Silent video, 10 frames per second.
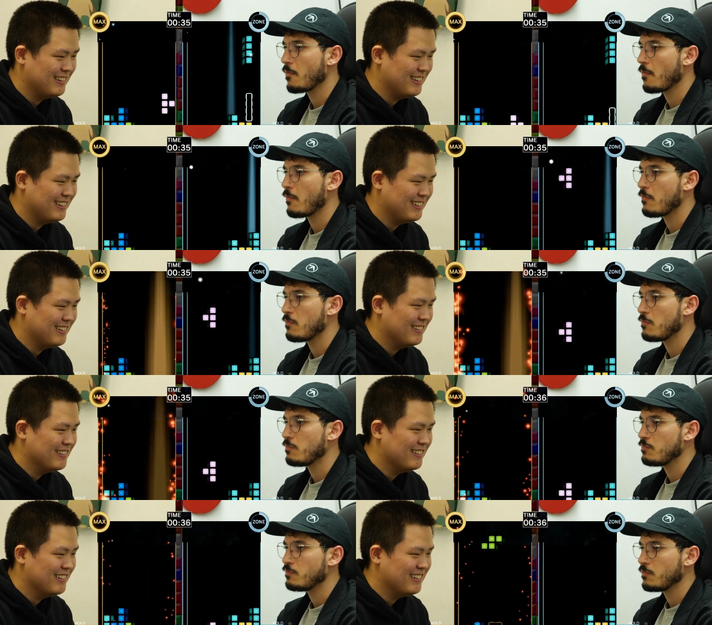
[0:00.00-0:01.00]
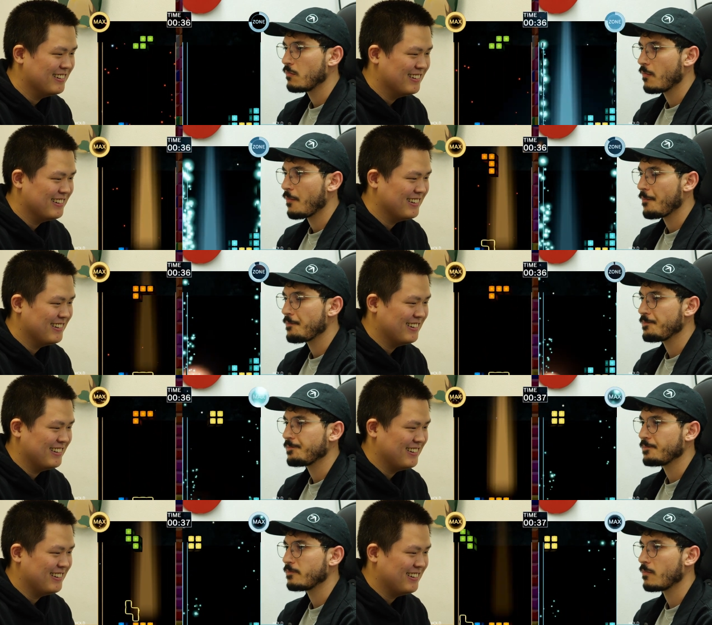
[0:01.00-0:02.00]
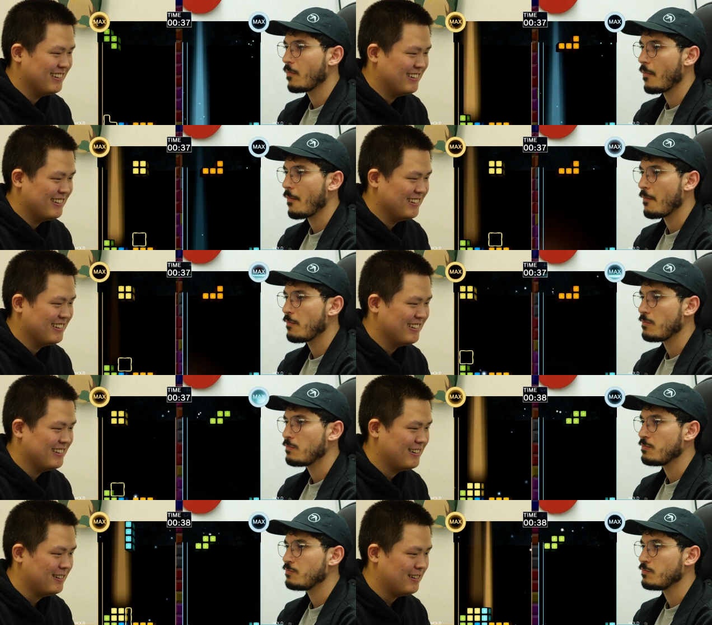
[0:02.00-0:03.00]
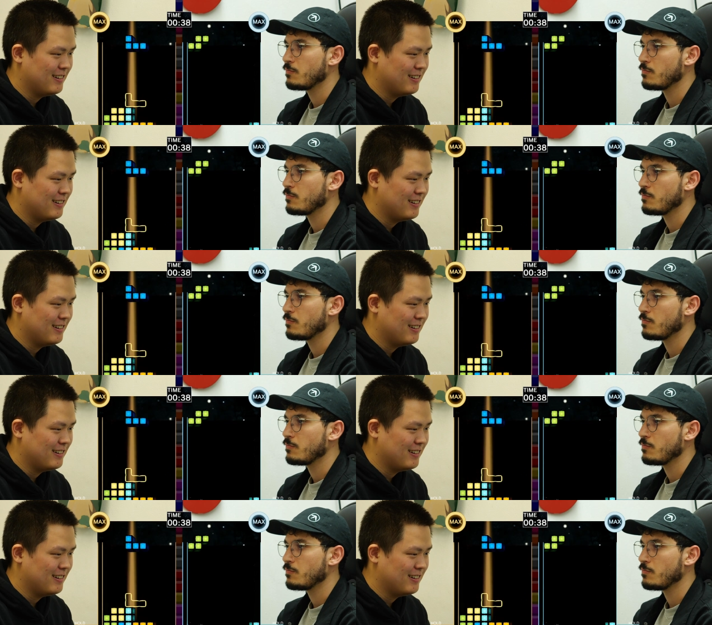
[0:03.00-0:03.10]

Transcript: [no speech]